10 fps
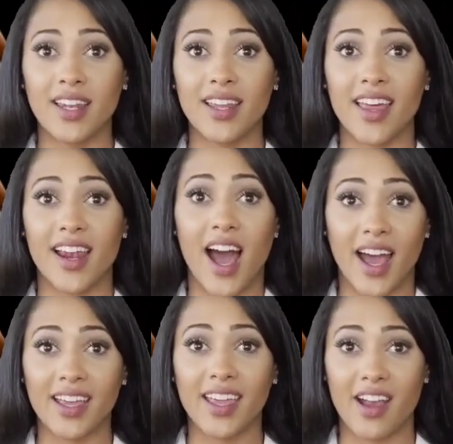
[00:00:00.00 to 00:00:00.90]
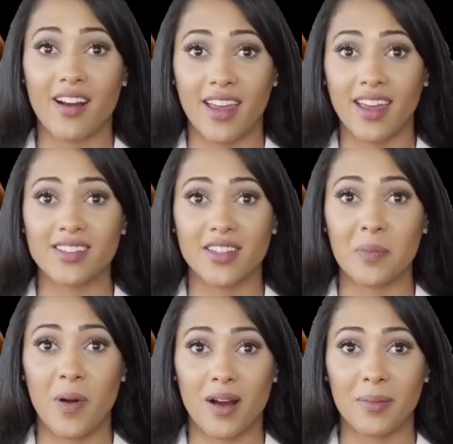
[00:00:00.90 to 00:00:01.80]
Sleeping posture.
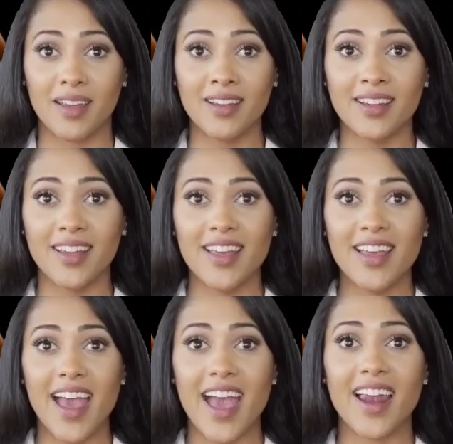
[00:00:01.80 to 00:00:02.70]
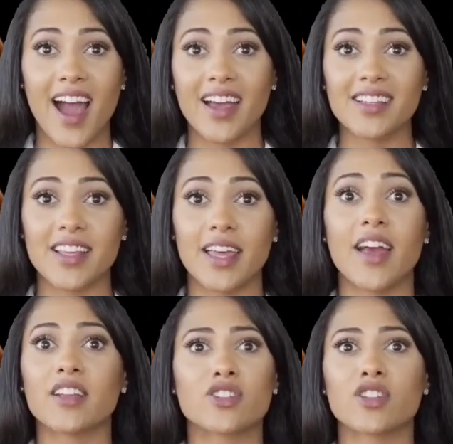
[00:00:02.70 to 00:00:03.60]
Adjusts your sleeping position for
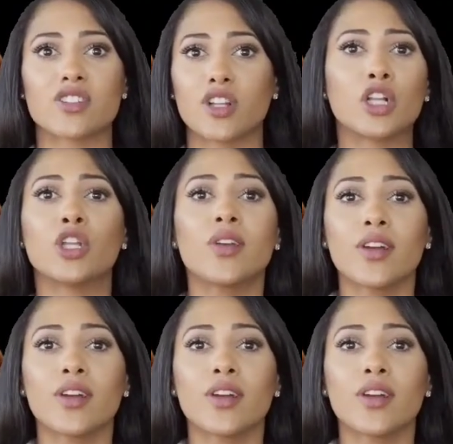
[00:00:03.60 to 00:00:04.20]
better nipple care.